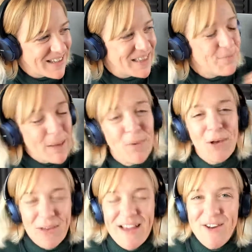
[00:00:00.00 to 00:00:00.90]
I think people
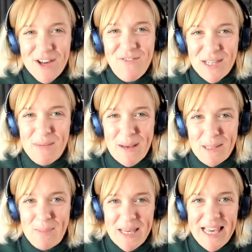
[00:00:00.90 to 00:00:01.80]
who get nervous
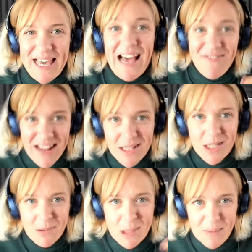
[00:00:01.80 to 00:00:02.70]
about speaking and then
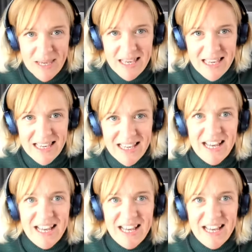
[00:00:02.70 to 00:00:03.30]
don't speak